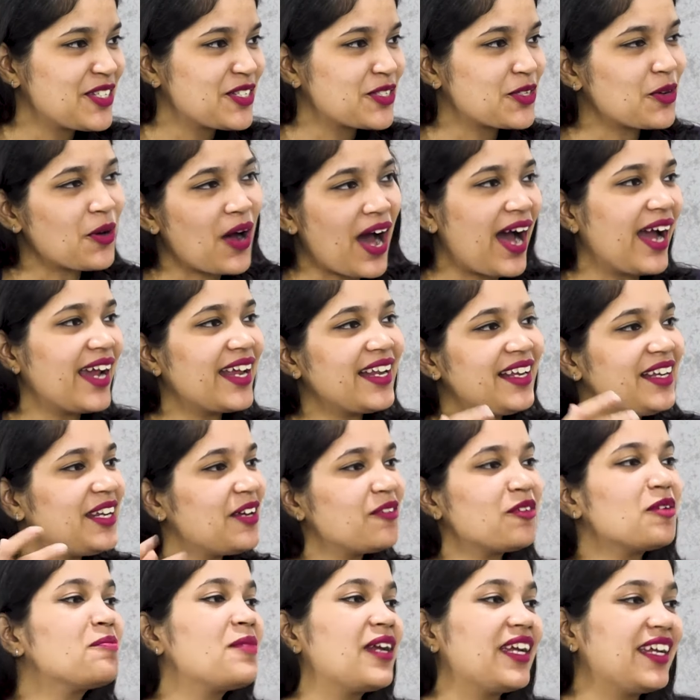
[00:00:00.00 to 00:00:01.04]
So I'll
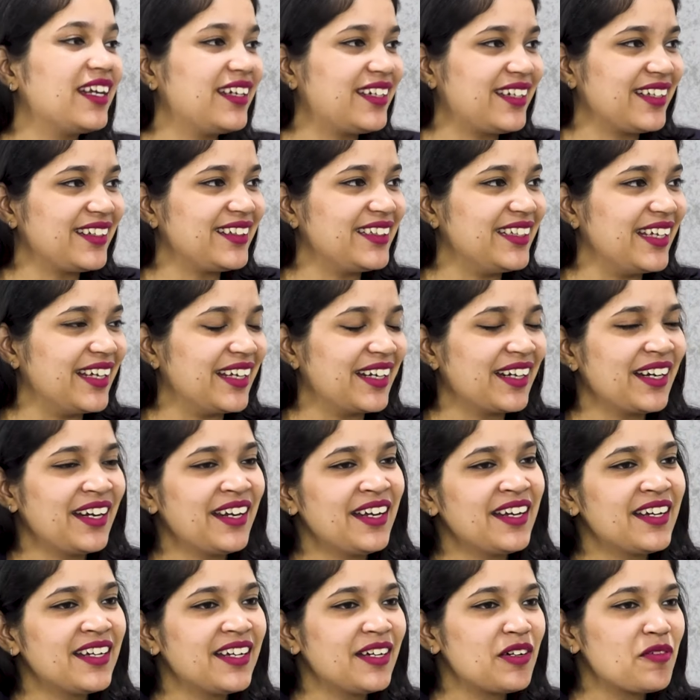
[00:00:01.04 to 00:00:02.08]
never make it till there.
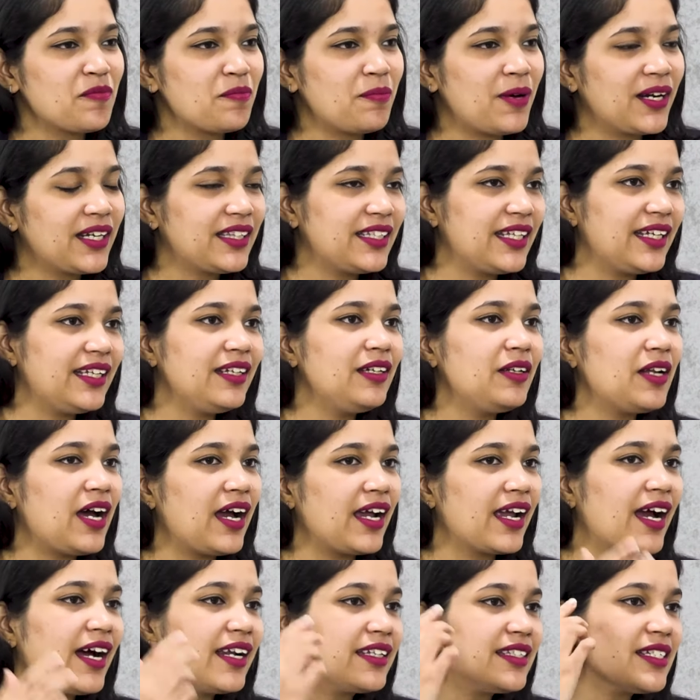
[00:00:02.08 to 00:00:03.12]
But then
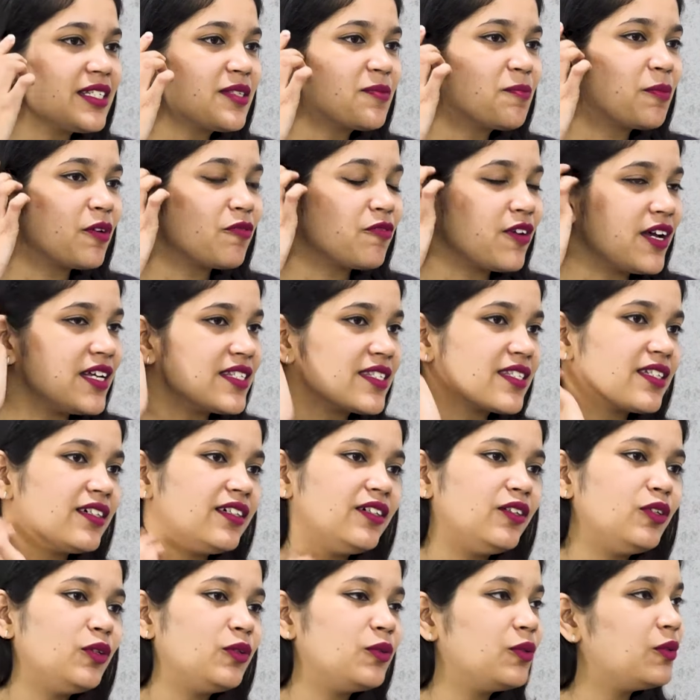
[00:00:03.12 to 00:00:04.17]
I had this
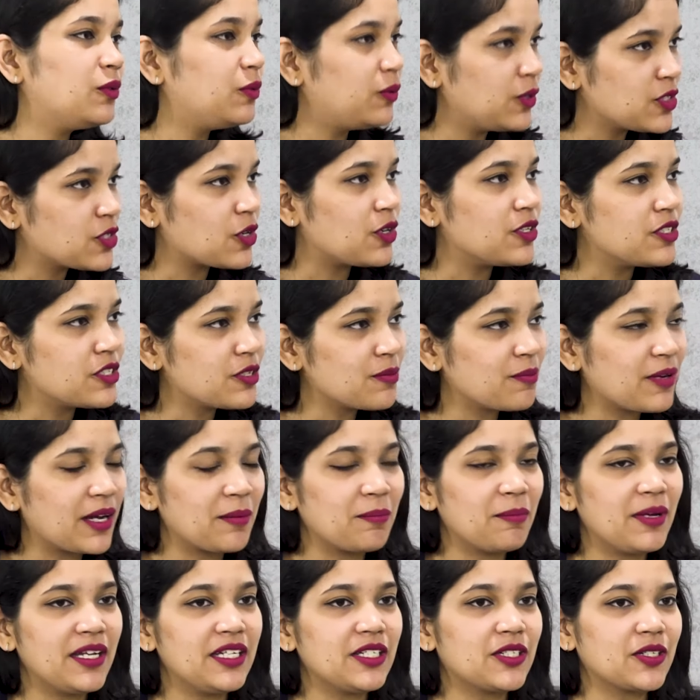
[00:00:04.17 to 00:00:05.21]
professor who was also
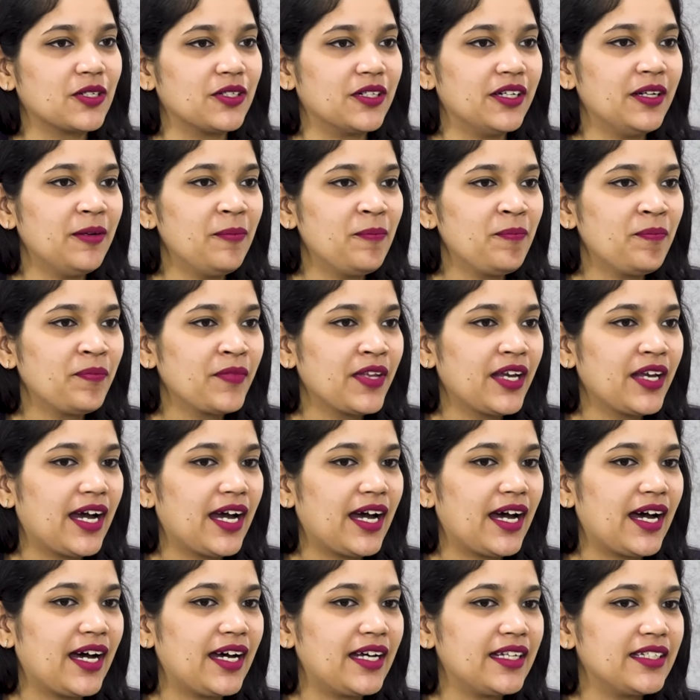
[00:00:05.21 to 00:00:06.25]
my mentor,
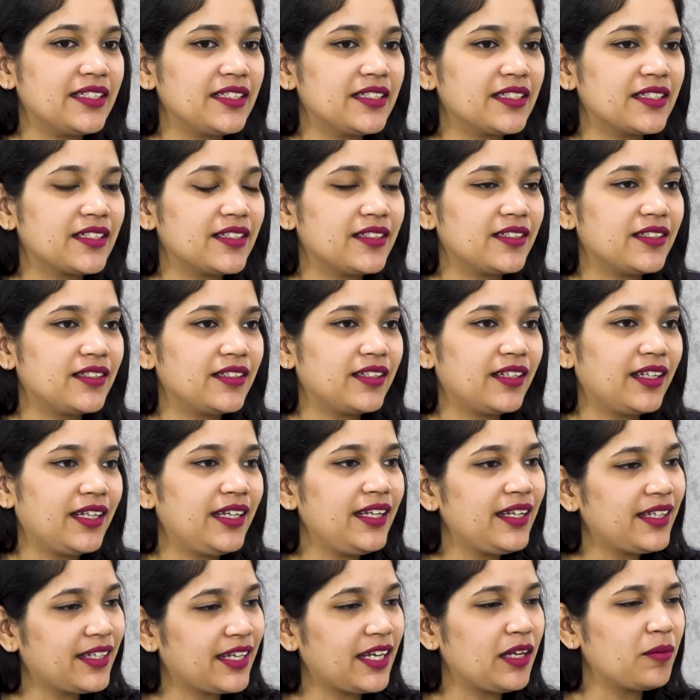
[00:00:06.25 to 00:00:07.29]
and
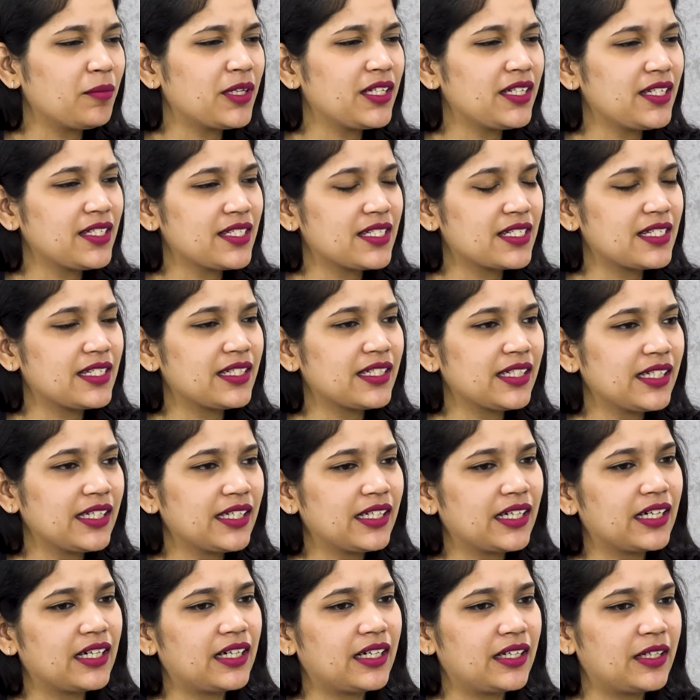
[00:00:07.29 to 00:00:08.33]
he came and he's
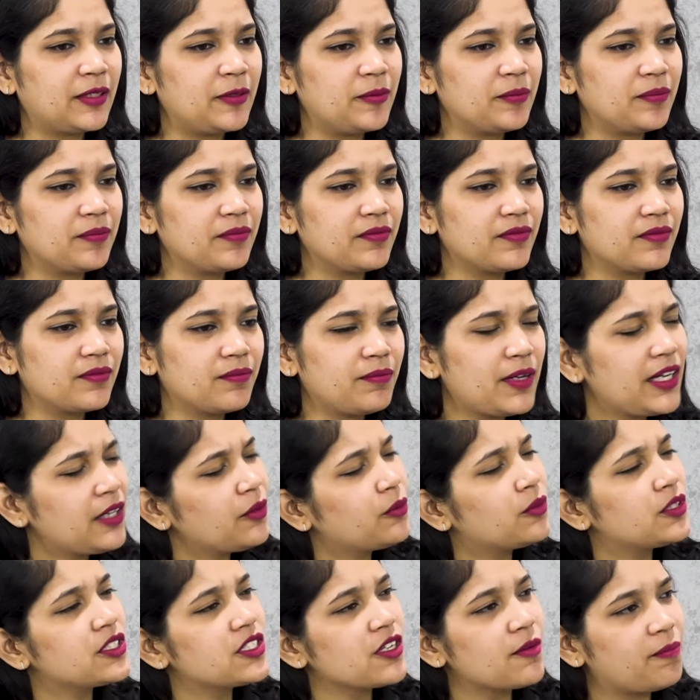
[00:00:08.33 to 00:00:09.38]
like,
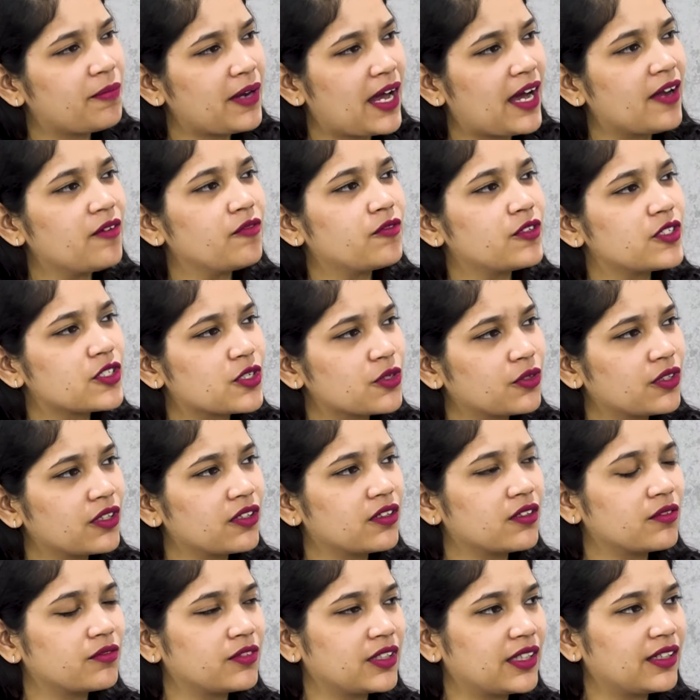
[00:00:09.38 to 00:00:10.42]
Palak, what's your plan for
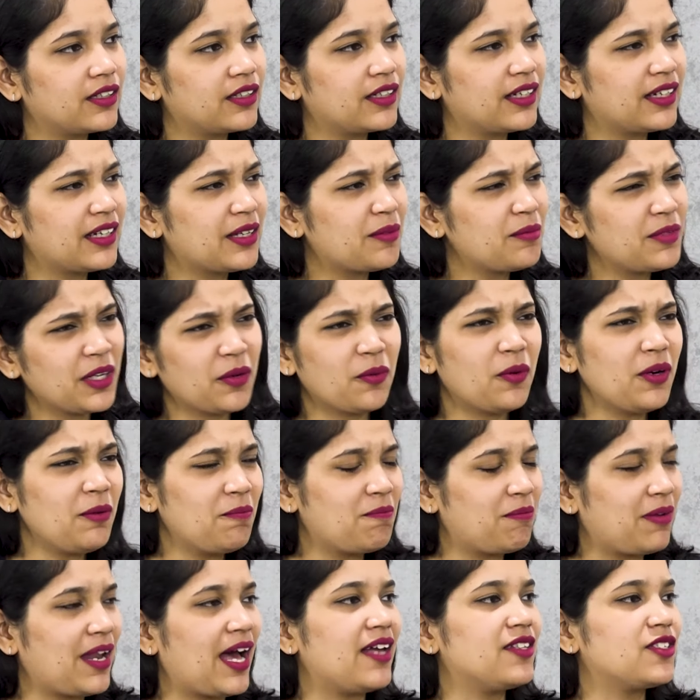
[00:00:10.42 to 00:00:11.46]
Student of the Year? And I'm like,
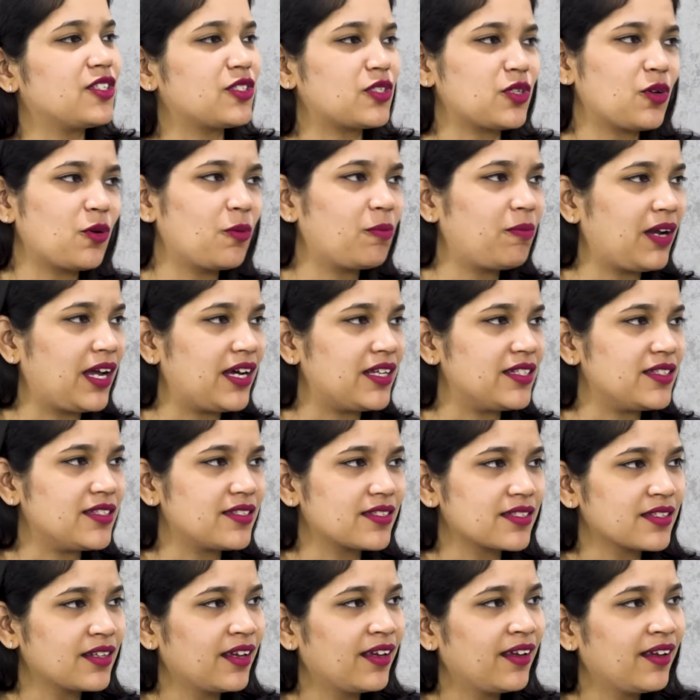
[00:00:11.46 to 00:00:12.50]
what plans? No
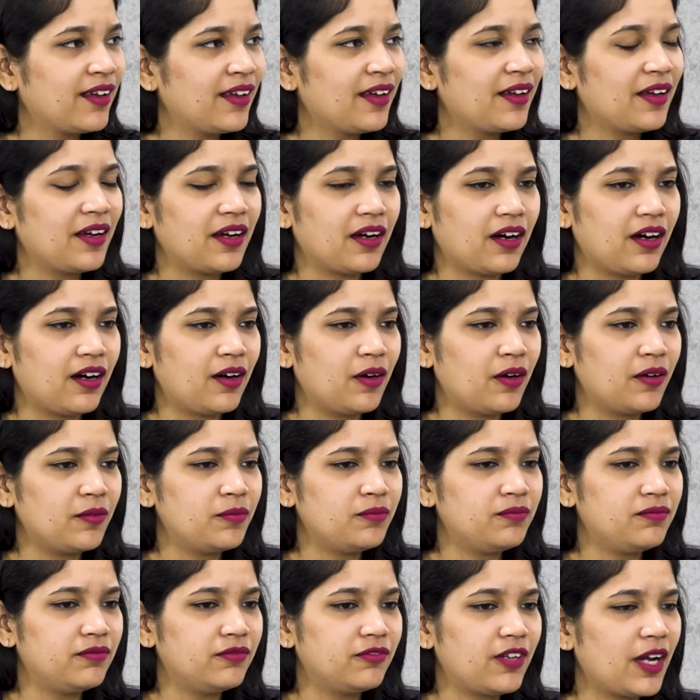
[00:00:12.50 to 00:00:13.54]
plans.
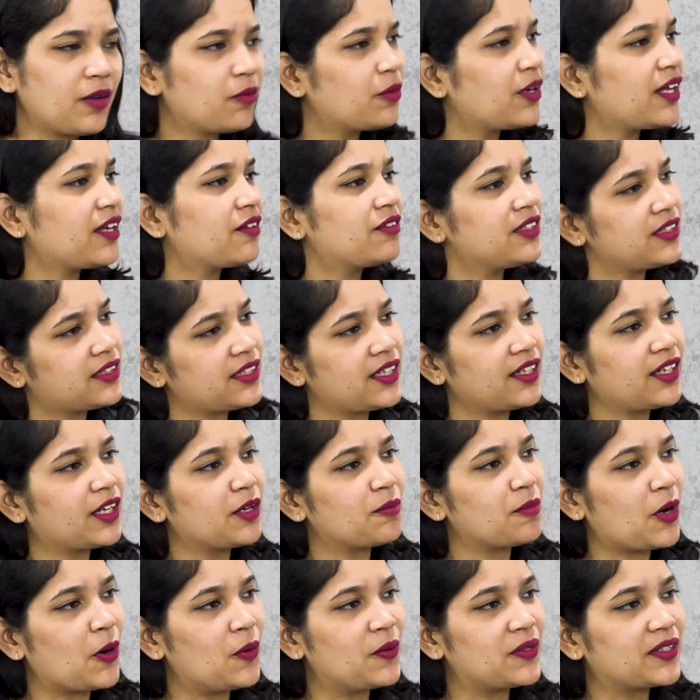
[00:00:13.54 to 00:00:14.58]
Why would I even think
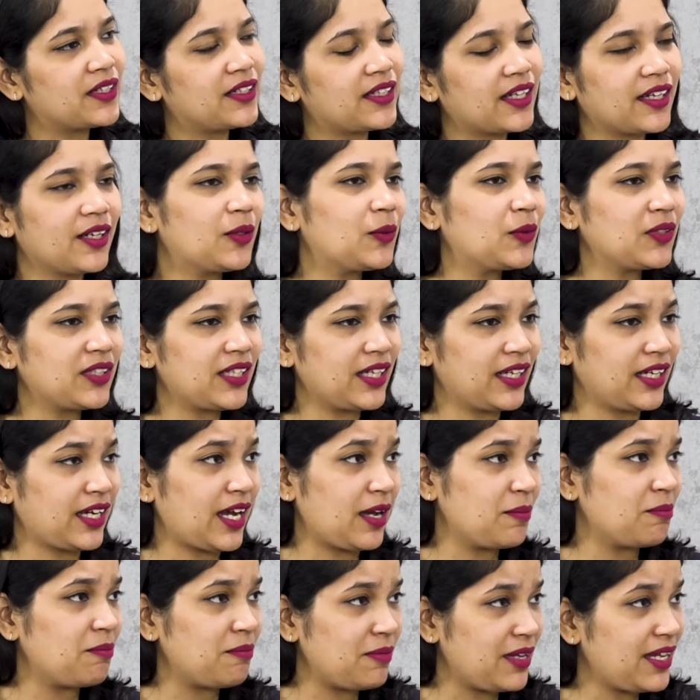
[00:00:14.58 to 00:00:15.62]
about it? I don't think
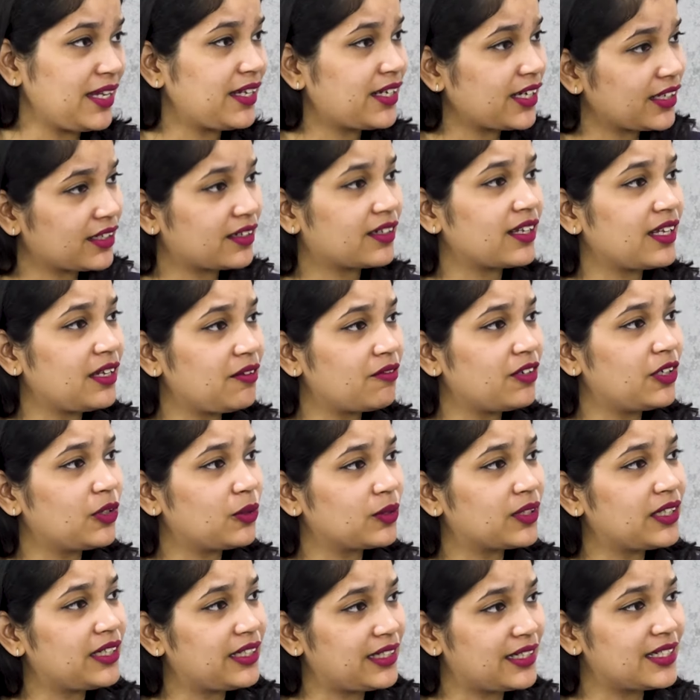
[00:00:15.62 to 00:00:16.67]
I make it even
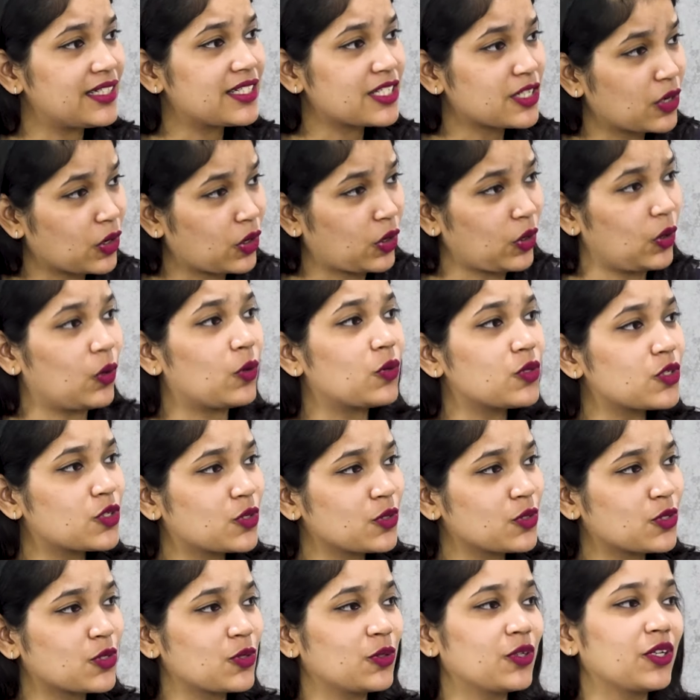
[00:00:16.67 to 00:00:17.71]
to the list close
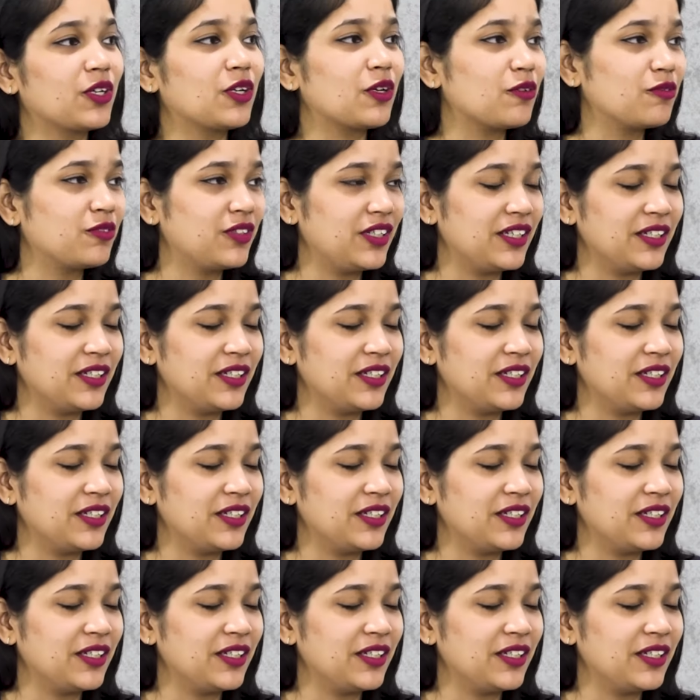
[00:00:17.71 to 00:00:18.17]
to Student of